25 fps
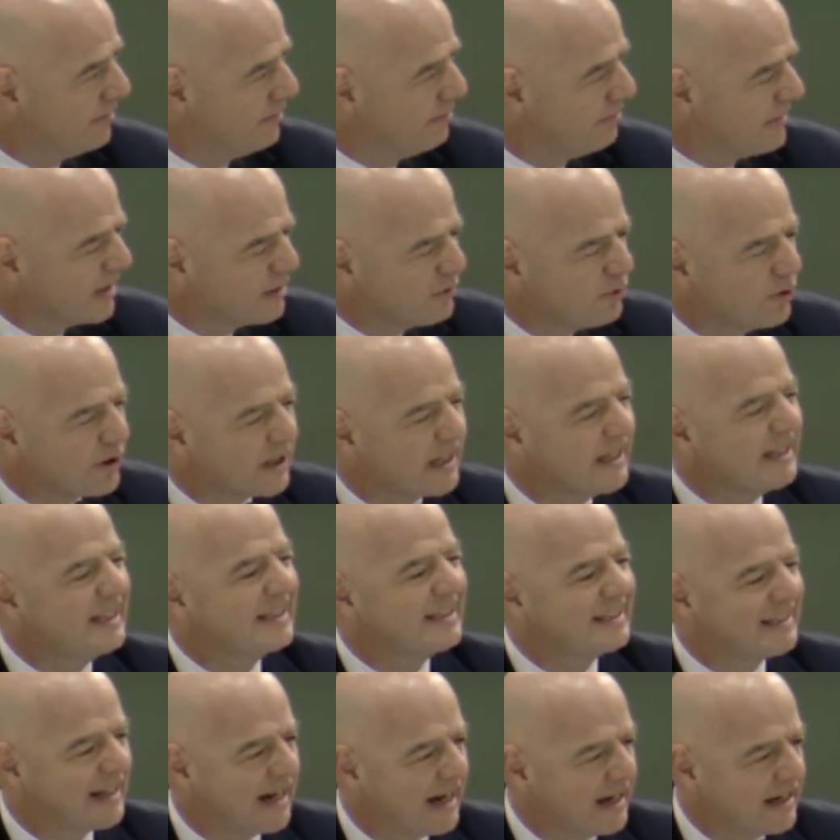but for the
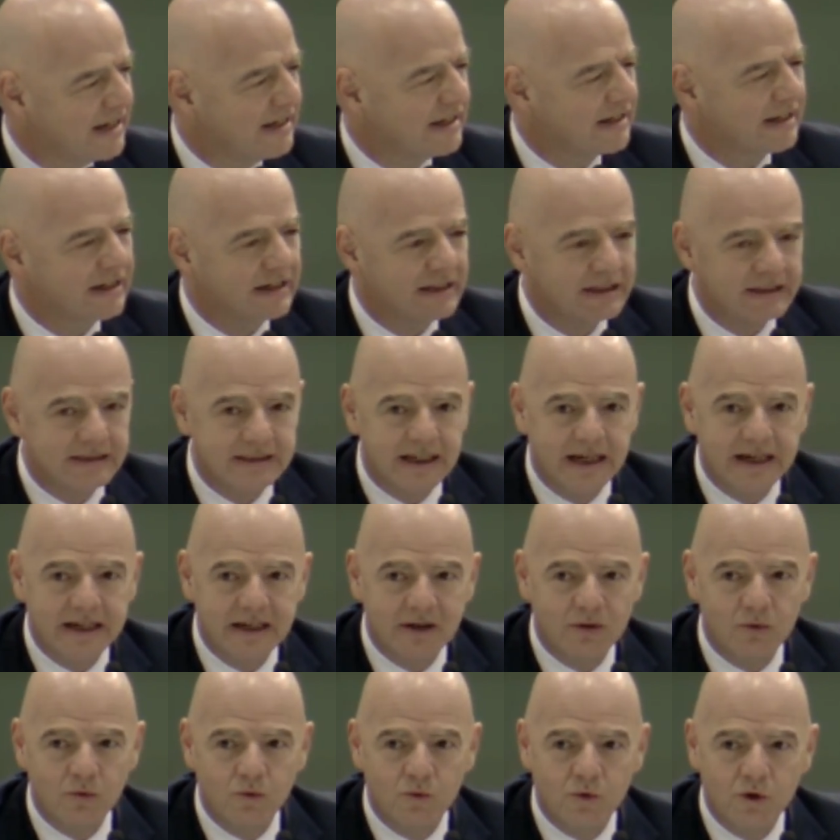
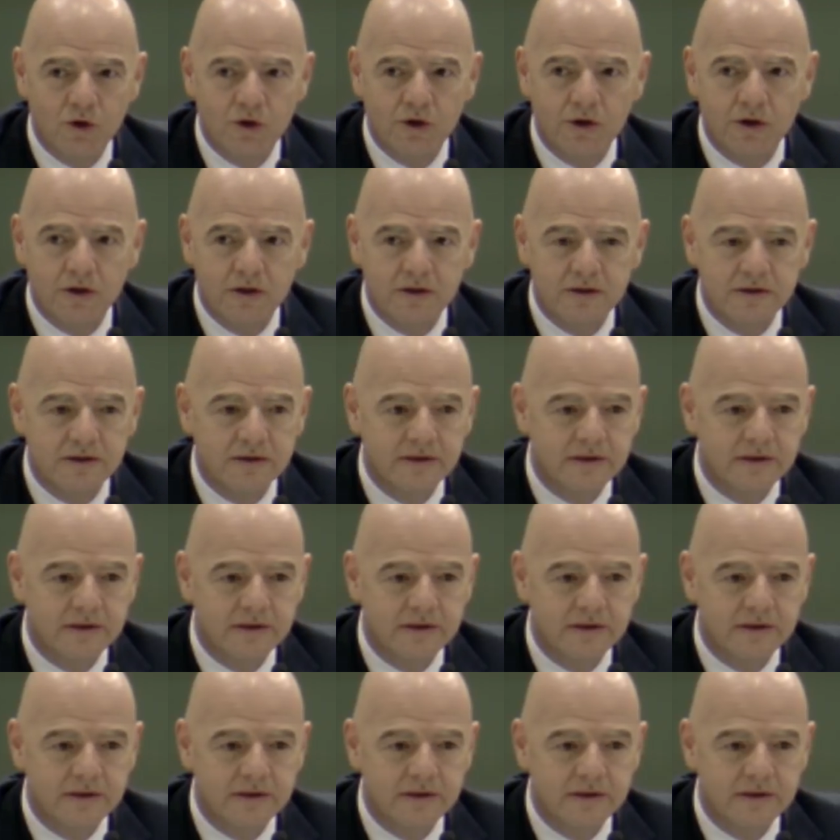entire world,